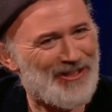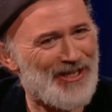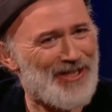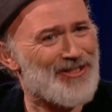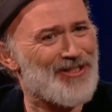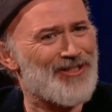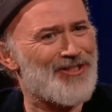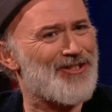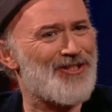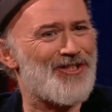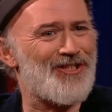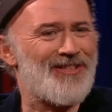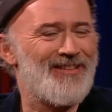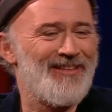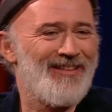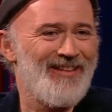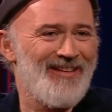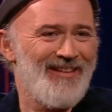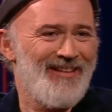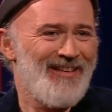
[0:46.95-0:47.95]
Jesus, such a,
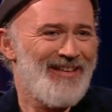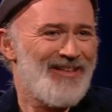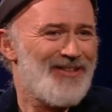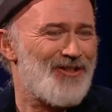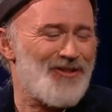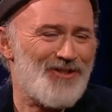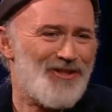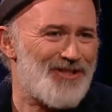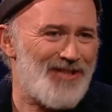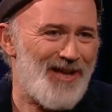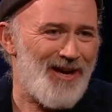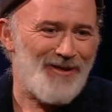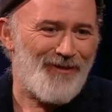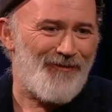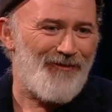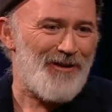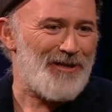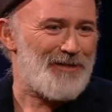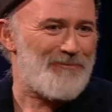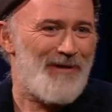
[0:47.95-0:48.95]
such a
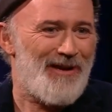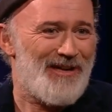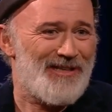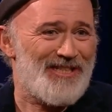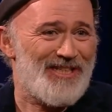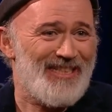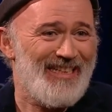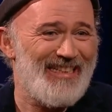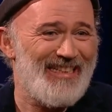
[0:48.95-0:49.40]
sacrifice, Pat.